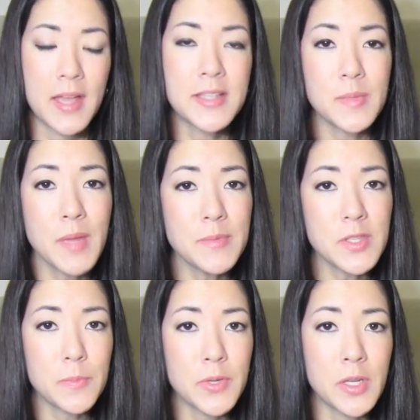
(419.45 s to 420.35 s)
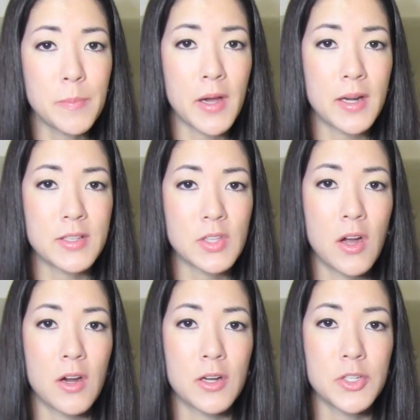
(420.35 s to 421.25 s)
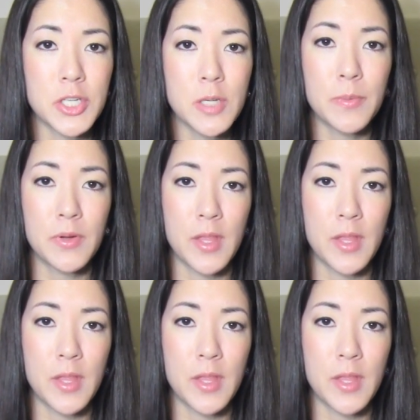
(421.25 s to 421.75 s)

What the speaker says: And sometimes their beauty products are cheaper